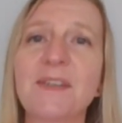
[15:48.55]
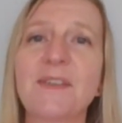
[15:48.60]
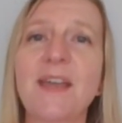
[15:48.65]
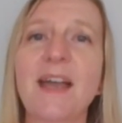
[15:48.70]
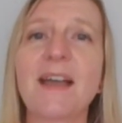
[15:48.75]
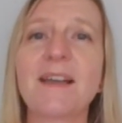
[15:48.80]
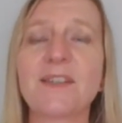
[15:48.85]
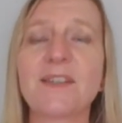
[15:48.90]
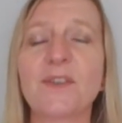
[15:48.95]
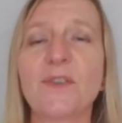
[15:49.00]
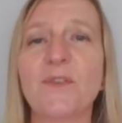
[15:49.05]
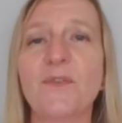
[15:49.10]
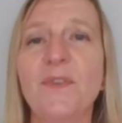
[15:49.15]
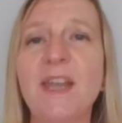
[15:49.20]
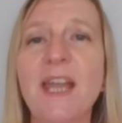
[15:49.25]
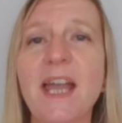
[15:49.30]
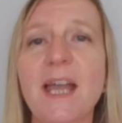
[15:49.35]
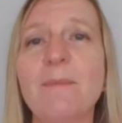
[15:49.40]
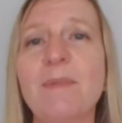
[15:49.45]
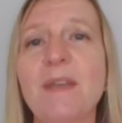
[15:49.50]
that the
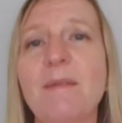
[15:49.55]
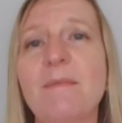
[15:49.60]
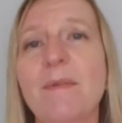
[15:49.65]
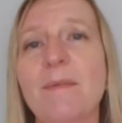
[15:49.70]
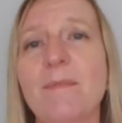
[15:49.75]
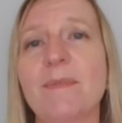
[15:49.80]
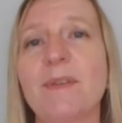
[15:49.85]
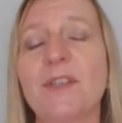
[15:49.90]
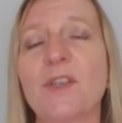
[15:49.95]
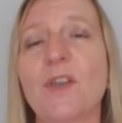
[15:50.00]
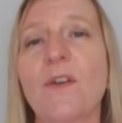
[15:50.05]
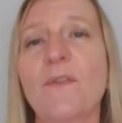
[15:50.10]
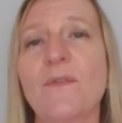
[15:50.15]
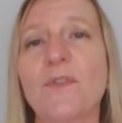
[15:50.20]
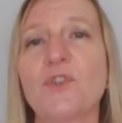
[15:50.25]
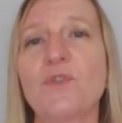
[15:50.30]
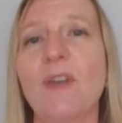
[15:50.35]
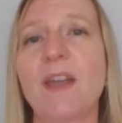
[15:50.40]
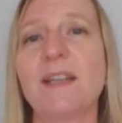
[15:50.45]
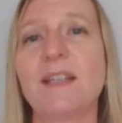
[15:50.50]
VIP members of the
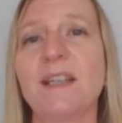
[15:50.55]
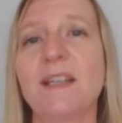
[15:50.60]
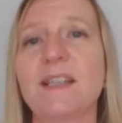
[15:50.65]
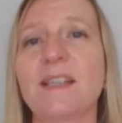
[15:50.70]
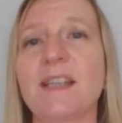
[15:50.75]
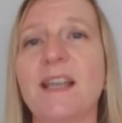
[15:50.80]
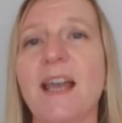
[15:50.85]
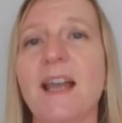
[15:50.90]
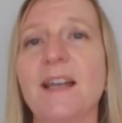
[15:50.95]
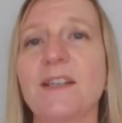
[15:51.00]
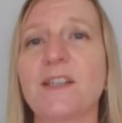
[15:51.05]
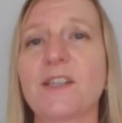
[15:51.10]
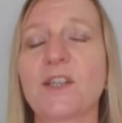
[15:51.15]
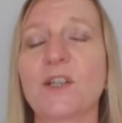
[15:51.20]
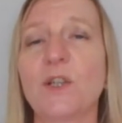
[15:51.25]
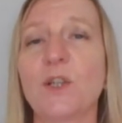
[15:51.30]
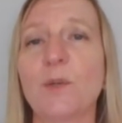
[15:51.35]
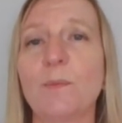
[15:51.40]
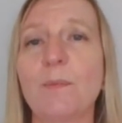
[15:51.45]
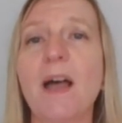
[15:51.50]
Training Designers
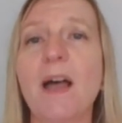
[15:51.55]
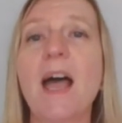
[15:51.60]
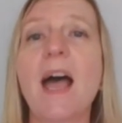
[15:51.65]
Club